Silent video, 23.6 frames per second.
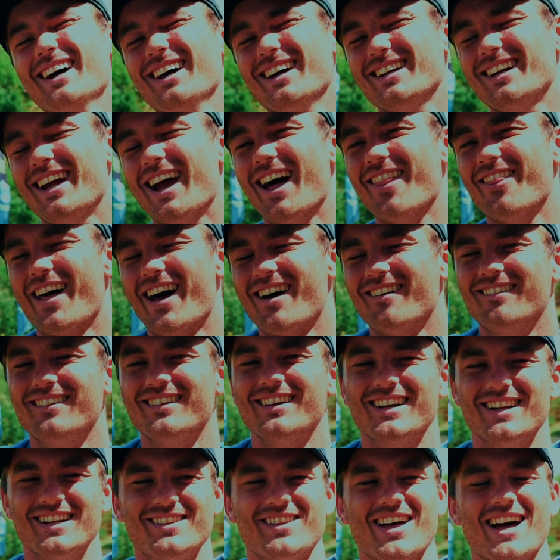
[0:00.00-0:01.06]
Yeah, that
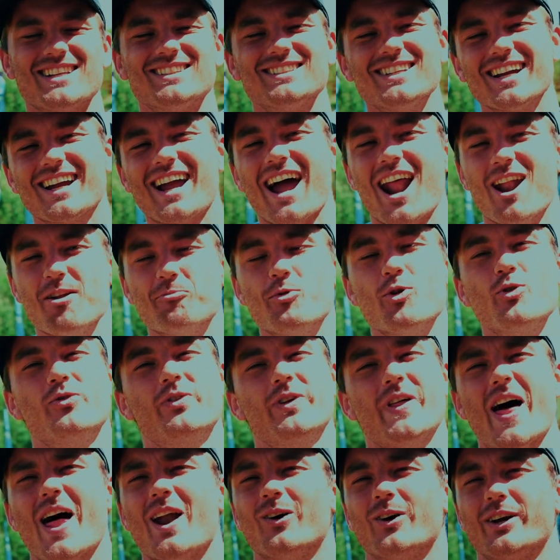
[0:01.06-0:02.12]
one. That's the kind of
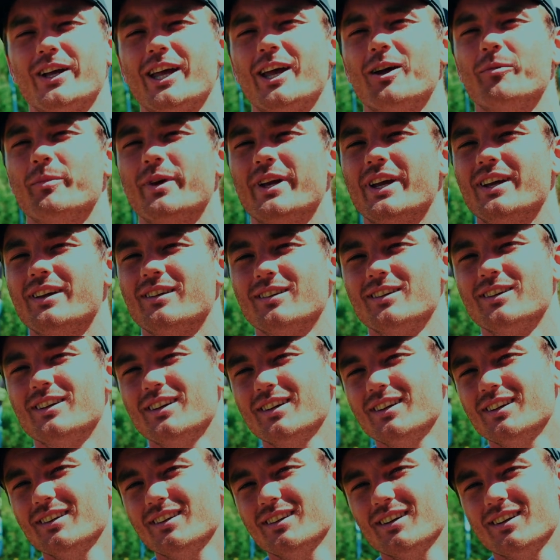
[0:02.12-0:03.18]
movie that'll get me,
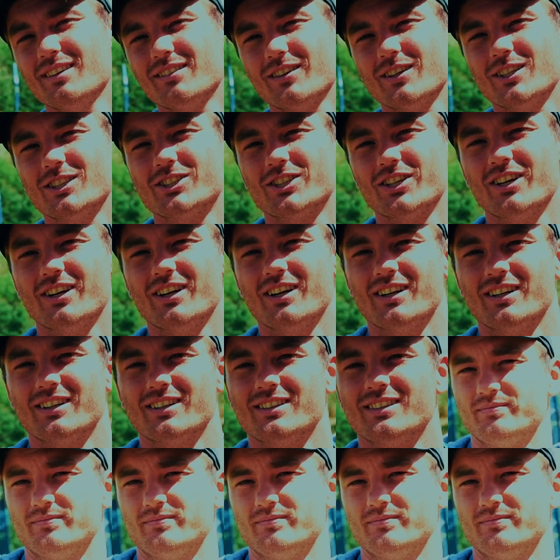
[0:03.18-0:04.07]
for sure.